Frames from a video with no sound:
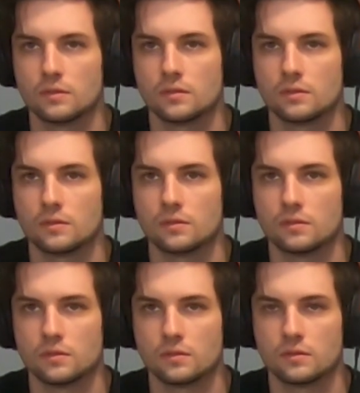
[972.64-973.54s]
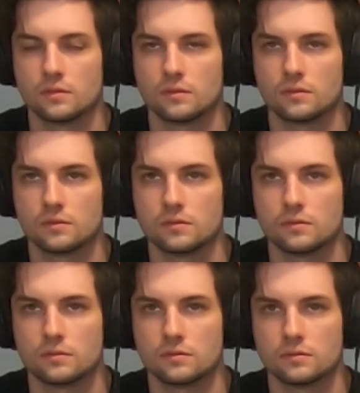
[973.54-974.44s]

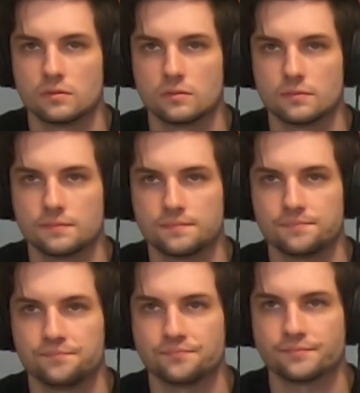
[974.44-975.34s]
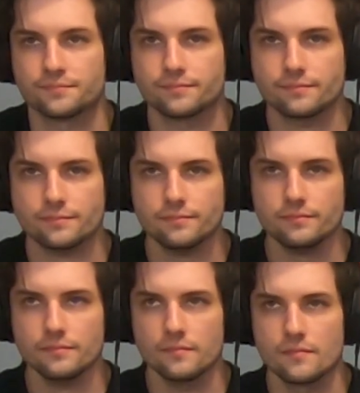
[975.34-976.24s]

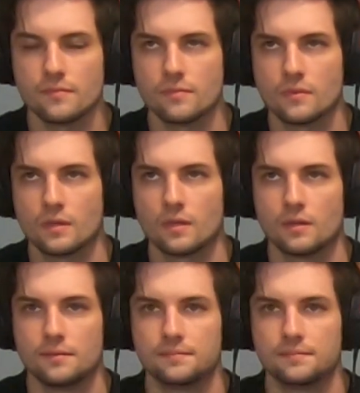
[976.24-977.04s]
(not speaking)